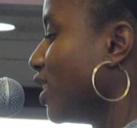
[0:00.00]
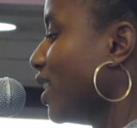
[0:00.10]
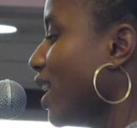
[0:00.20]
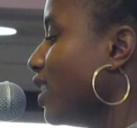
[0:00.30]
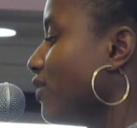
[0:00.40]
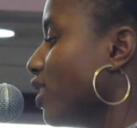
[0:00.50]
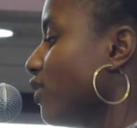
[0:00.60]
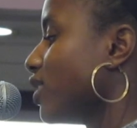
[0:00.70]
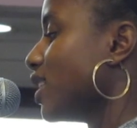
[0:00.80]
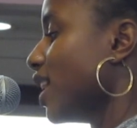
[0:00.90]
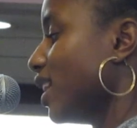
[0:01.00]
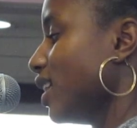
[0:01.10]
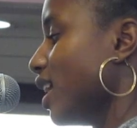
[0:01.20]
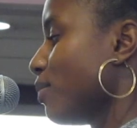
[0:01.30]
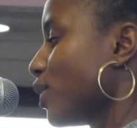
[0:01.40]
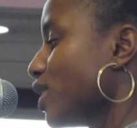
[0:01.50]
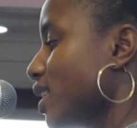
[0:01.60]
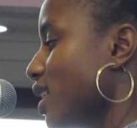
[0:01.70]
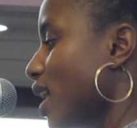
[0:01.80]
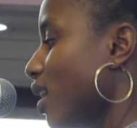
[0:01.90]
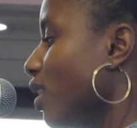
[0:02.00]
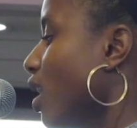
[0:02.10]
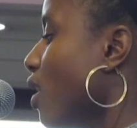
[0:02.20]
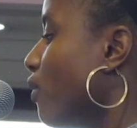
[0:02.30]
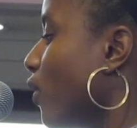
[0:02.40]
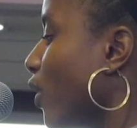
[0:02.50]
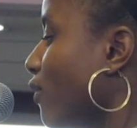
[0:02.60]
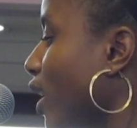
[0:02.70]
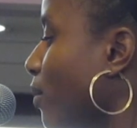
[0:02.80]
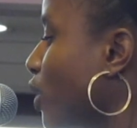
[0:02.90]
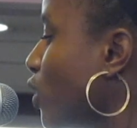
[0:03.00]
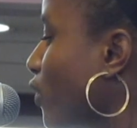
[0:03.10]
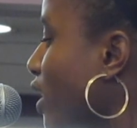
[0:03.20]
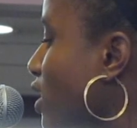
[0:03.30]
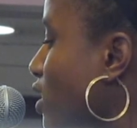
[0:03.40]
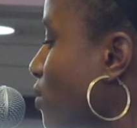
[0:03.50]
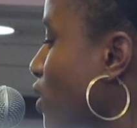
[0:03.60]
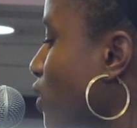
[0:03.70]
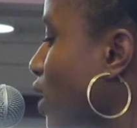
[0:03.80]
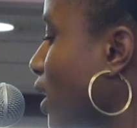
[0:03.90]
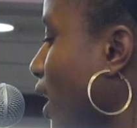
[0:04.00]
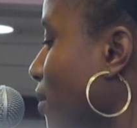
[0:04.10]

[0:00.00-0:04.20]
in the 95th to 99th percentile for environmental racism due to